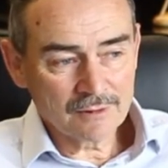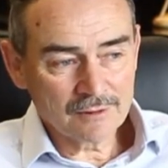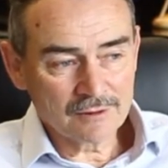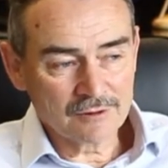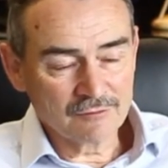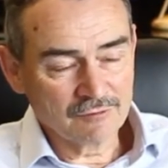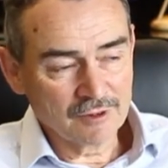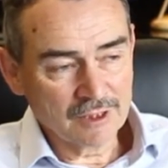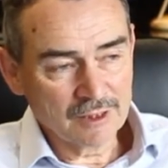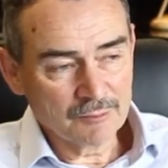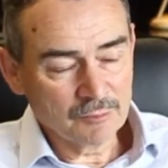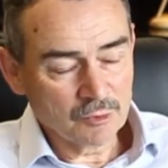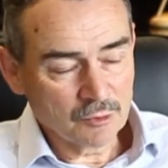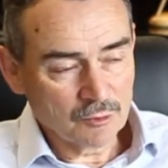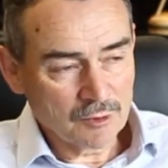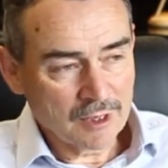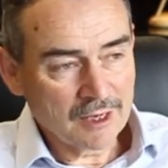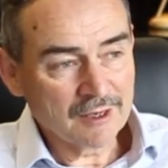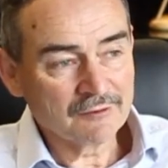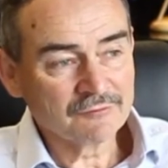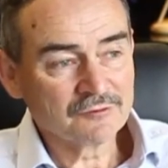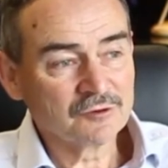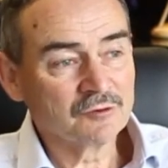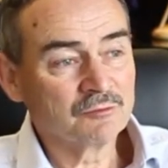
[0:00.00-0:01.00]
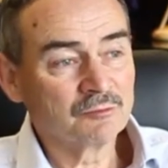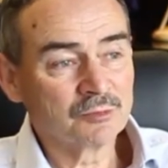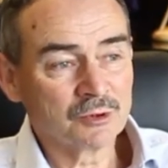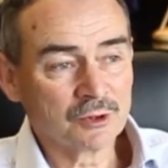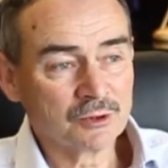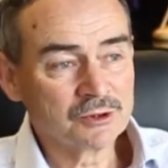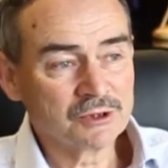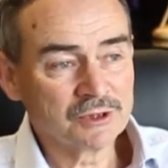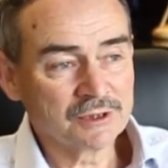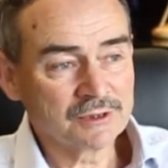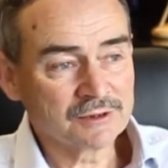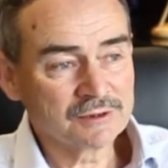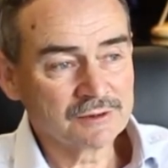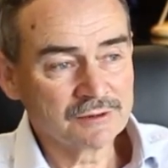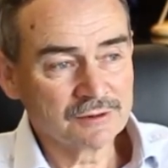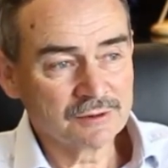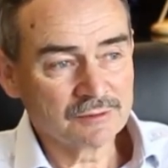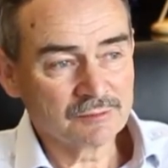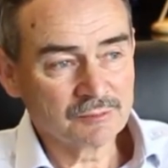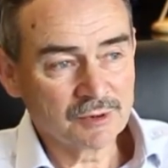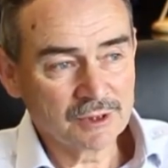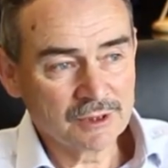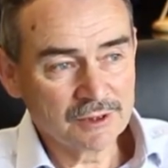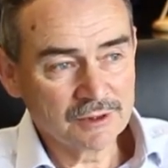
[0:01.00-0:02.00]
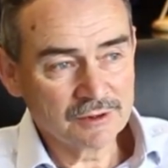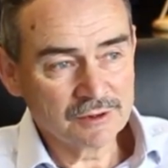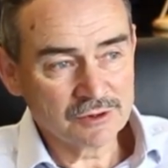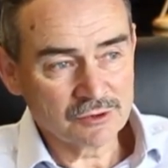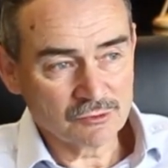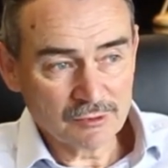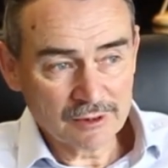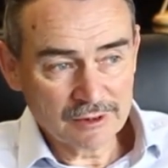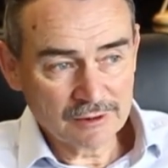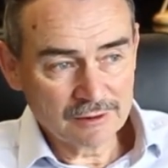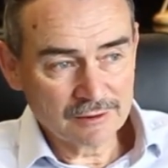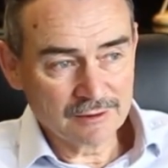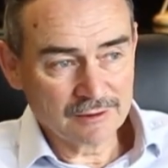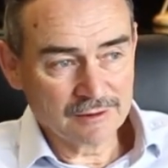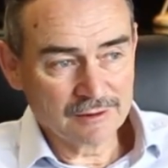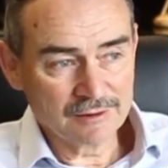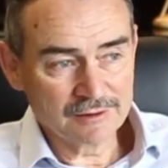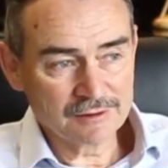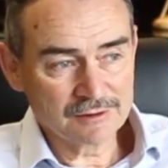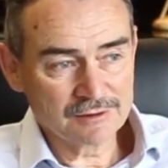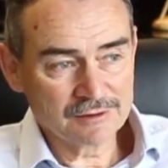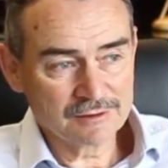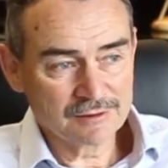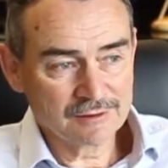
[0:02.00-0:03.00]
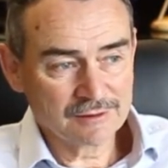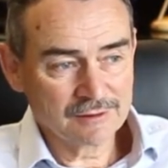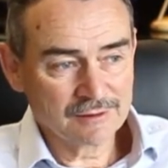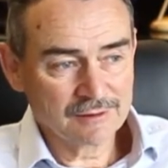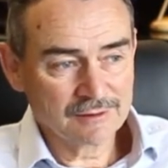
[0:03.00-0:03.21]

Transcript: develop a raft of projects that begin to realise,